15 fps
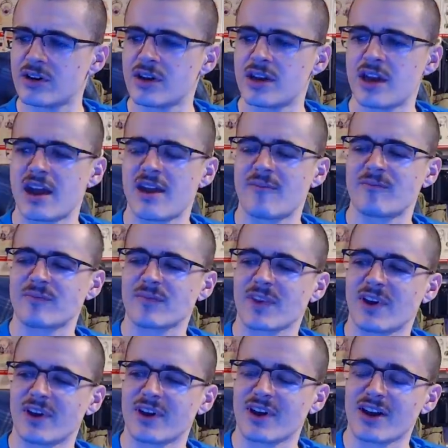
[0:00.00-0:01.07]
Yeah,
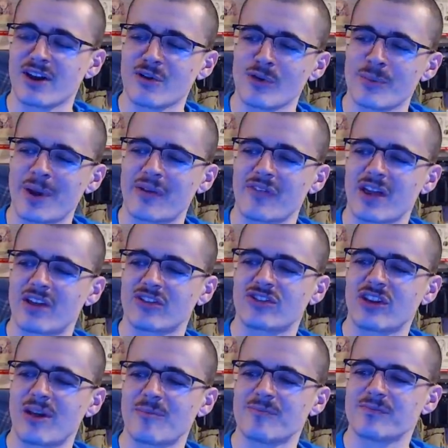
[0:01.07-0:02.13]
I know all about that,
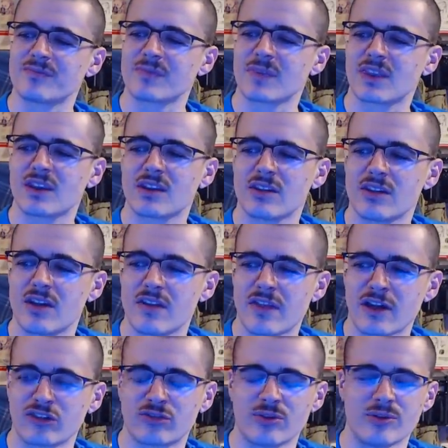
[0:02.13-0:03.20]
Sam.
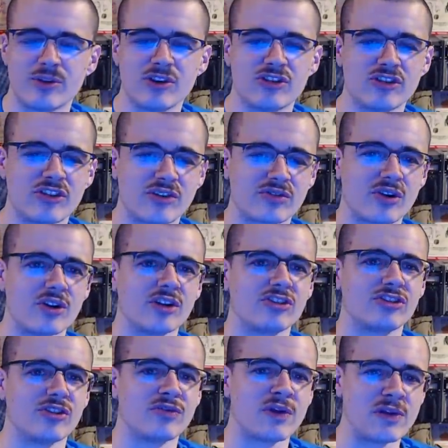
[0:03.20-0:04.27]
That's one of the reasons I've got it,
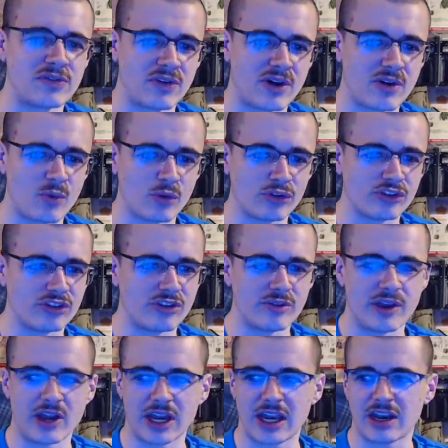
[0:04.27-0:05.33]
so if ever I want to do
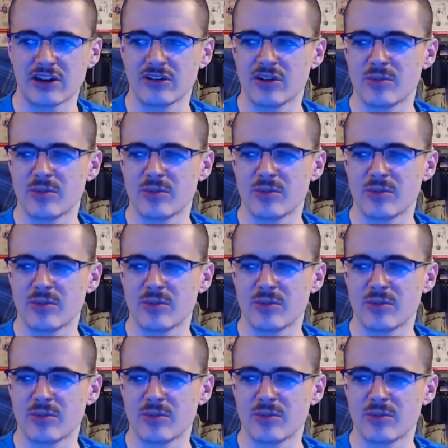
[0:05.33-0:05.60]
that, I can do